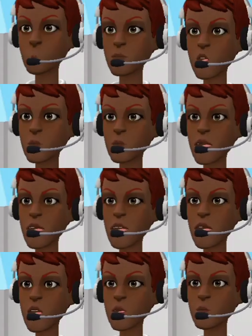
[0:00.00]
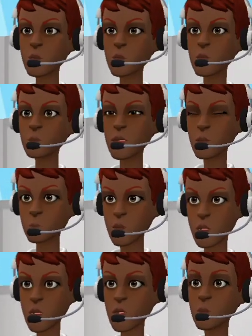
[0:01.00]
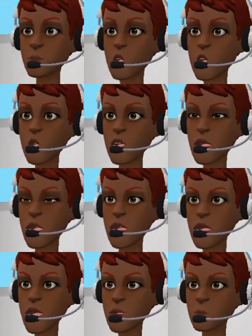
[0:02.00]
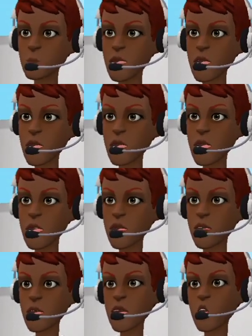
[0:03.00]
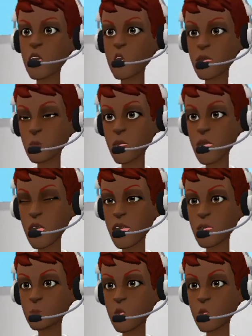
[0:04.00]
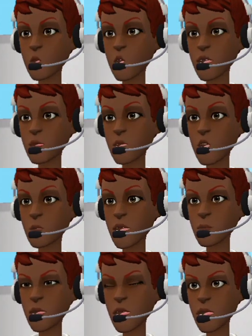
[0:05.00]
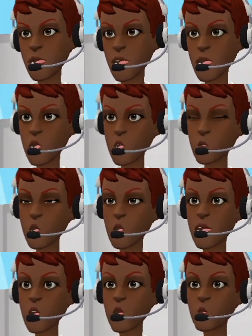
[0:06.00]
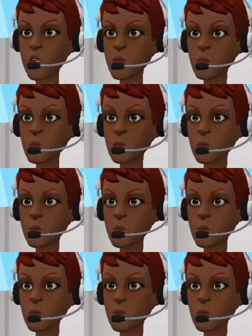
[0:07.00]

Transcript: It's protocol. These questions may seem irrelevant, but we build a small profile on anyone who wishes to enter Mr. Goldman's office.